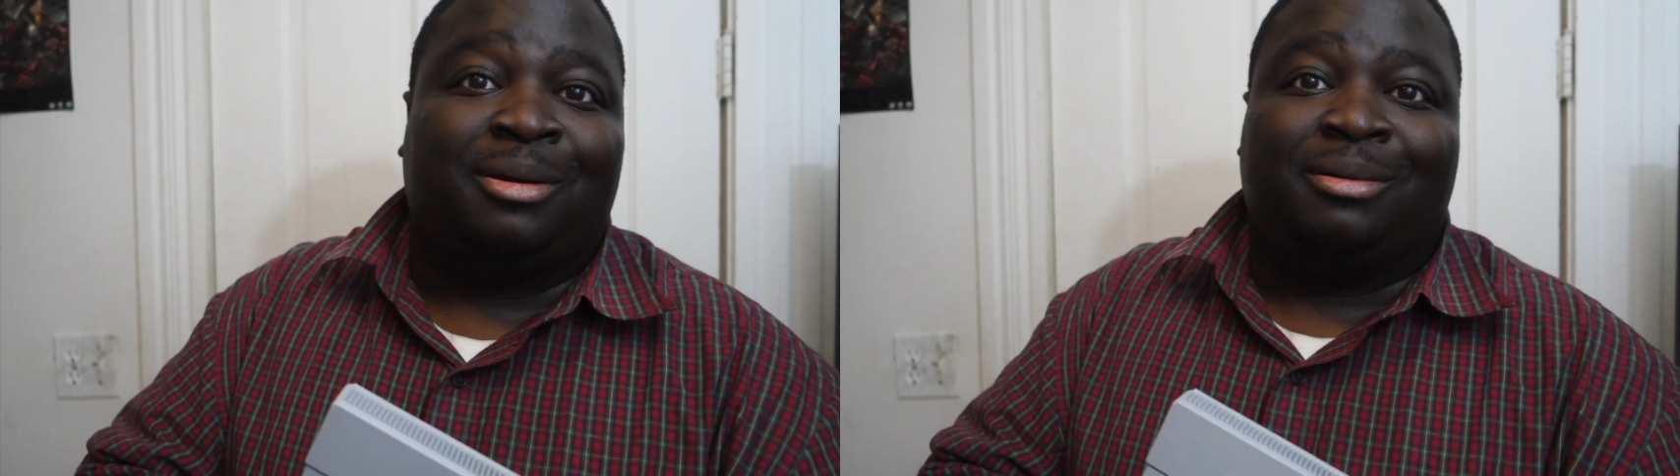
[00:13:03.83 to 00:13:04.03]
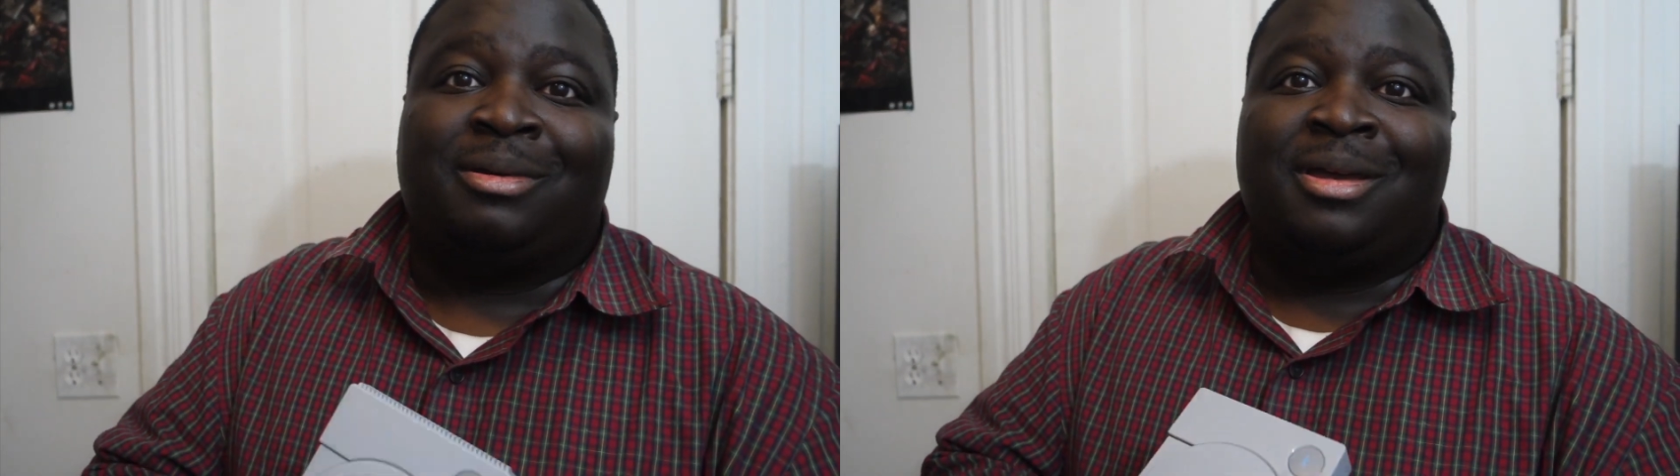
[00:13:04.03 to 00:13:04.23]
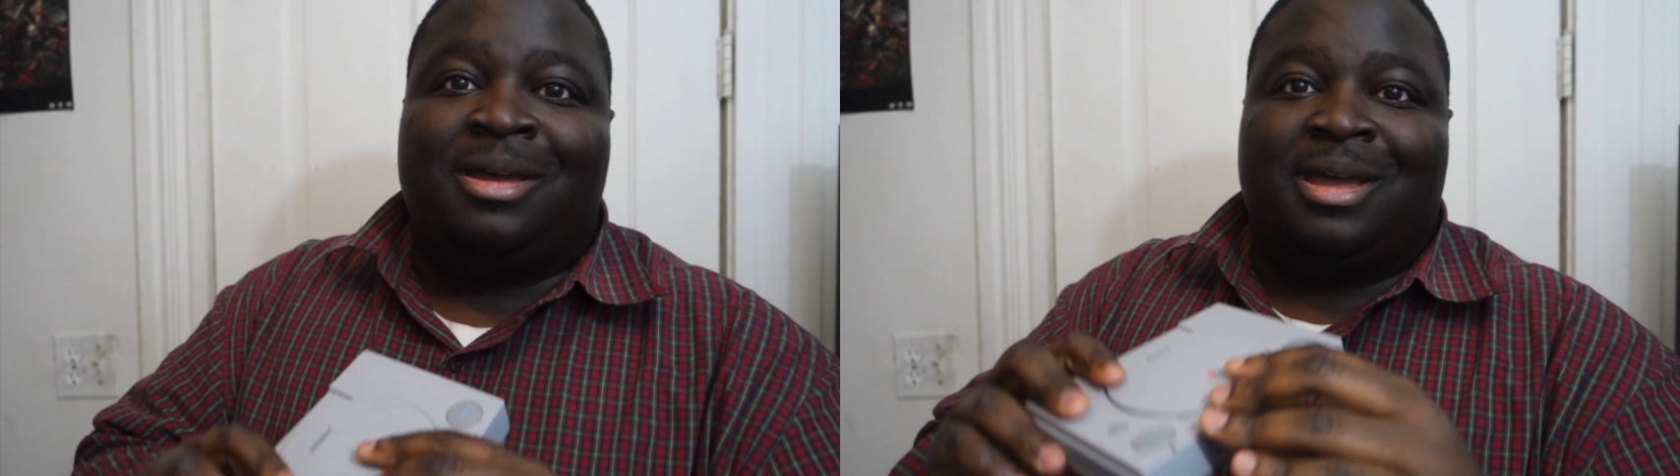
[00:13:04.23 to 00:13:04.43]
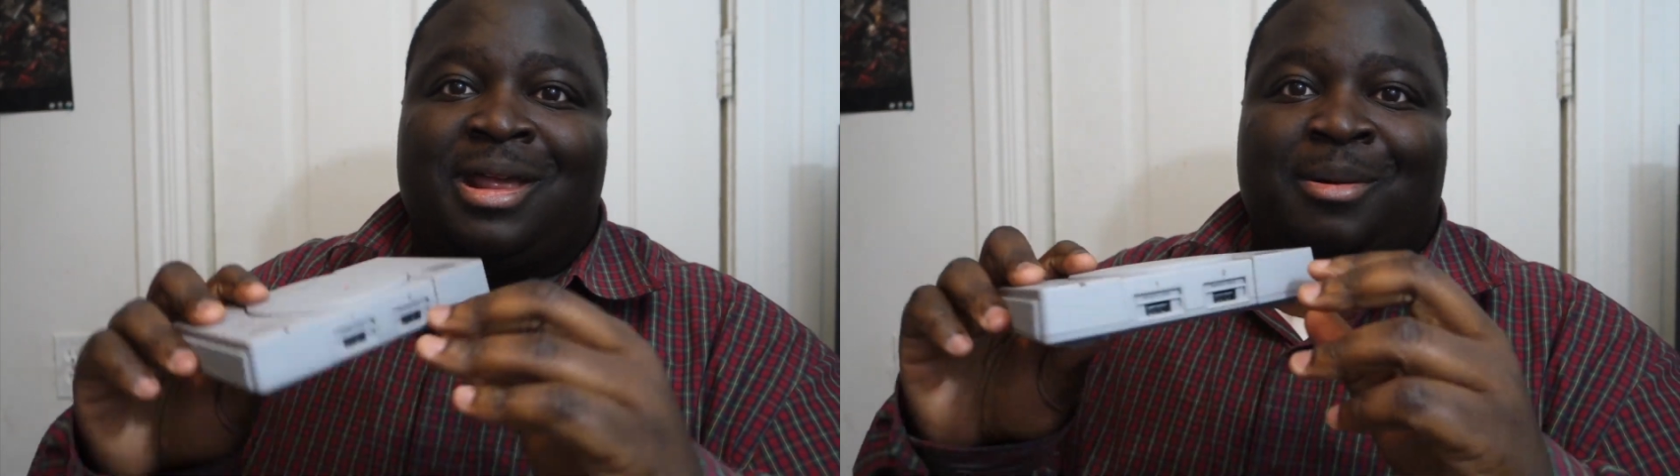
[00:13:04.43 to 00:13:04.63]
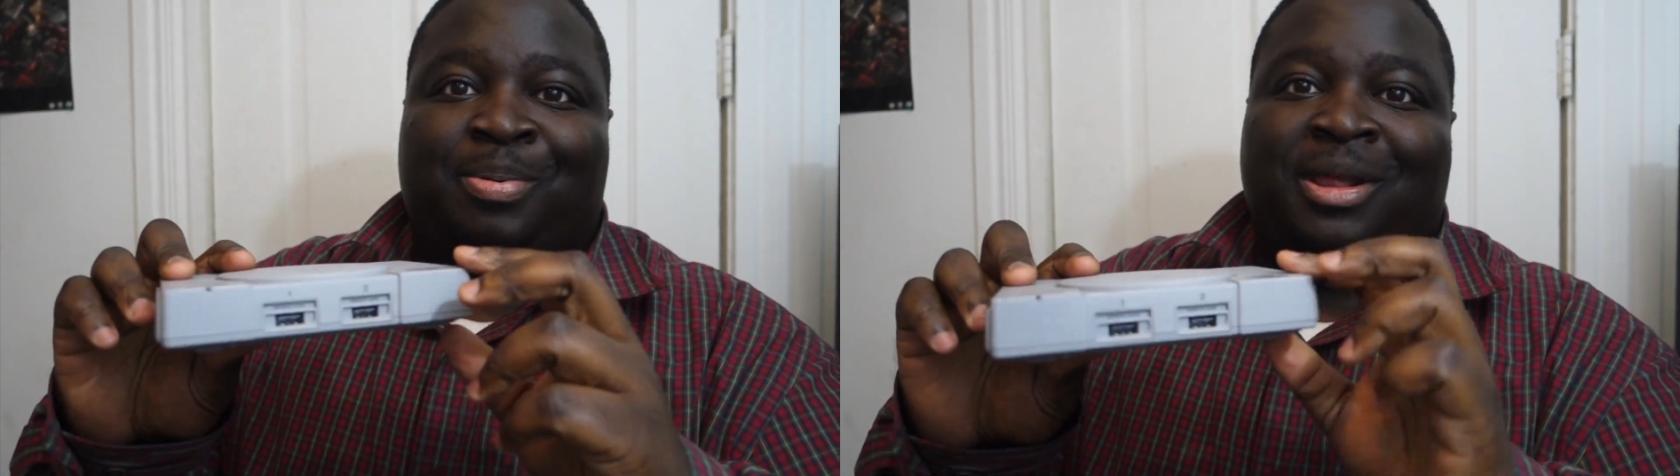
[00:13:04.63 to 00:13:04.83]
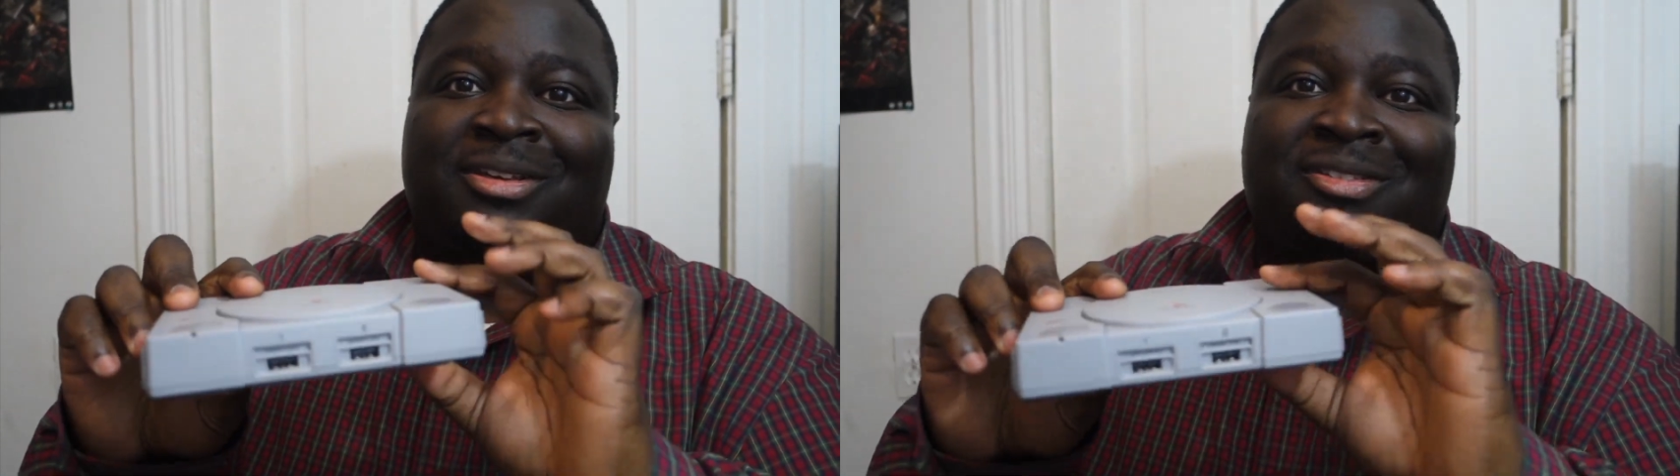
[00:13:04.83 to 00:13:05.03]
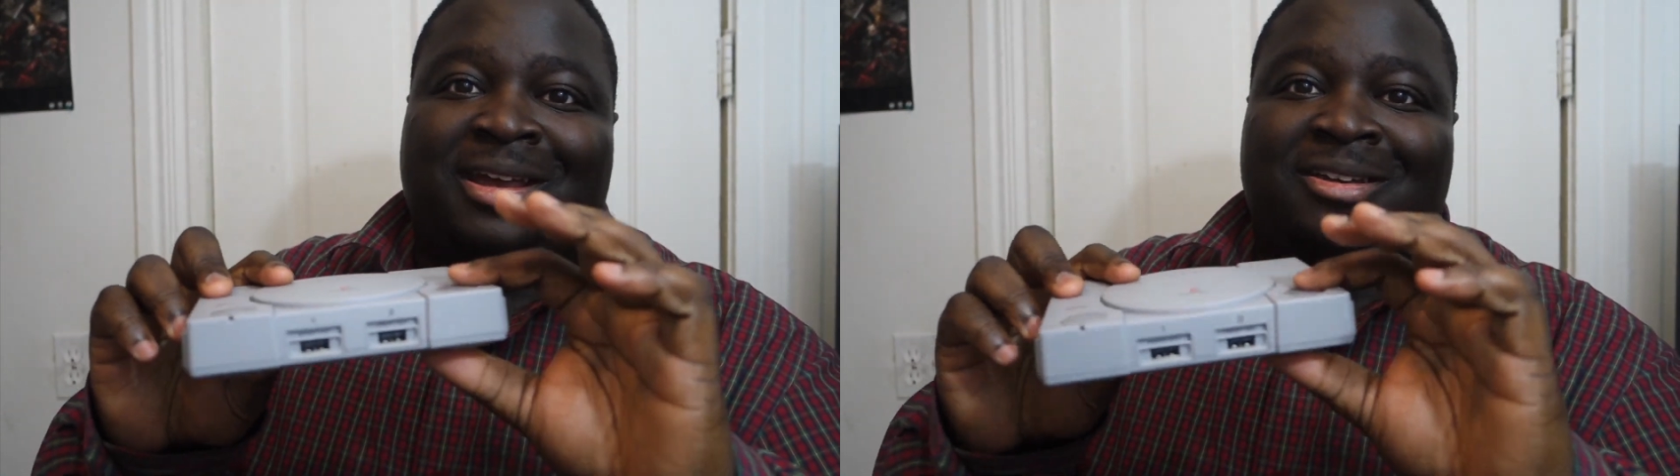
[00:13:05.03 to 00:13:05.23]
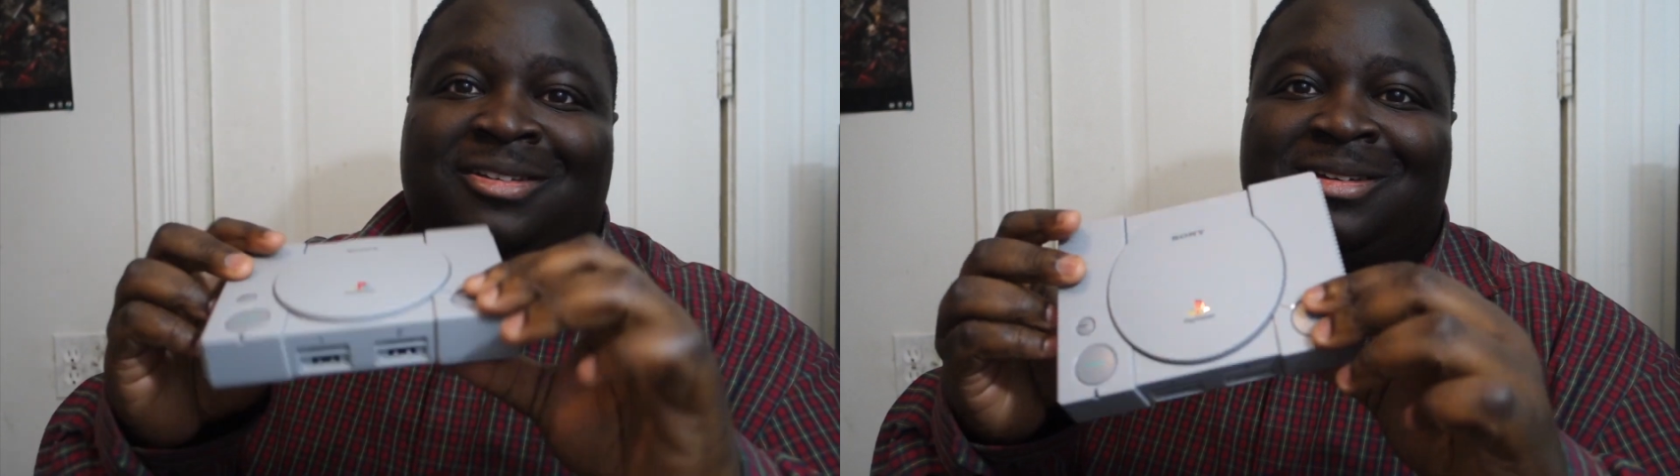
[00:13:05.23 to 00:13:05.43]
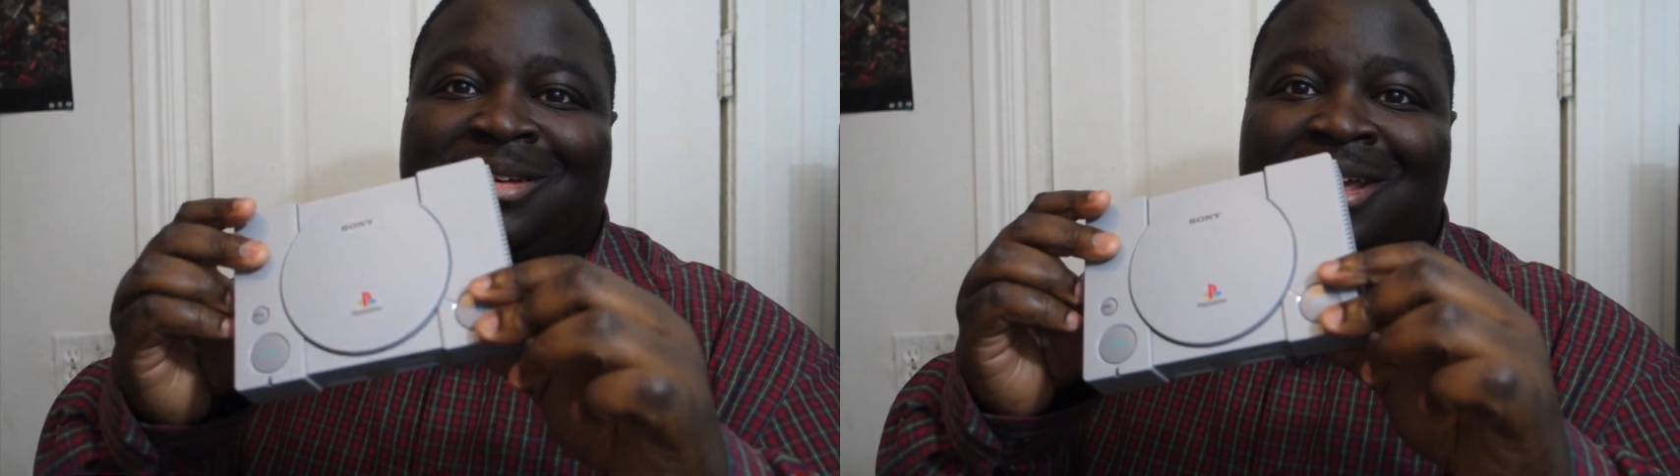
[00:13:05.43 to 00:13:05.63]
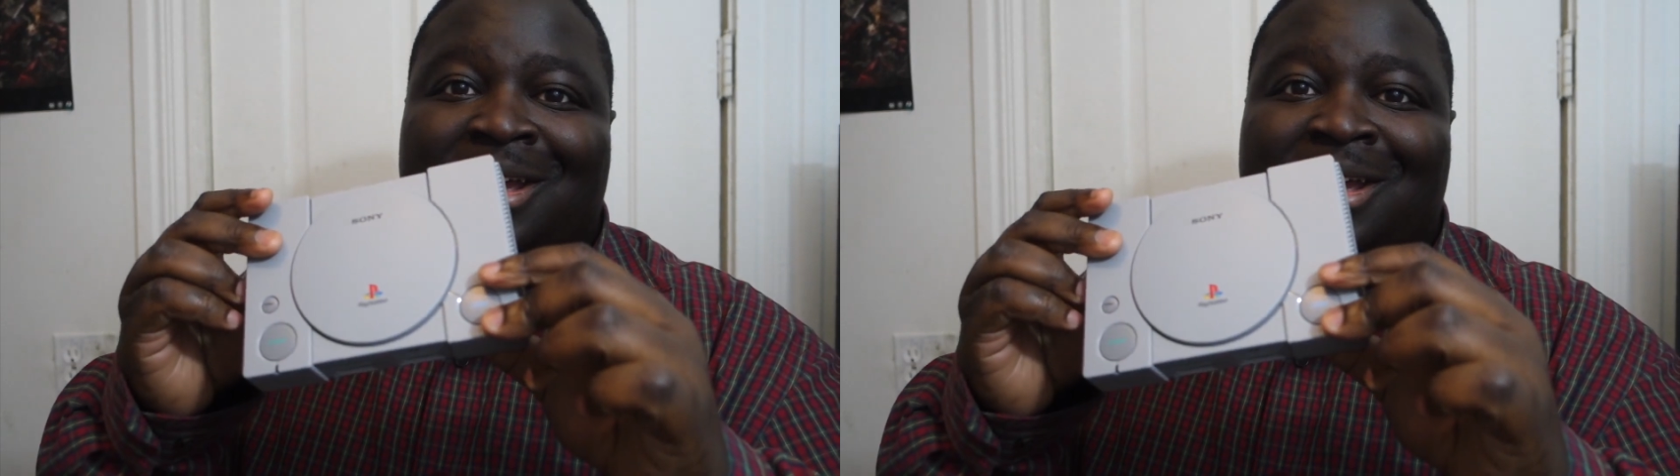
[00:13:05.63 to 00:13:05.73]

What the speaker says: a PlayStation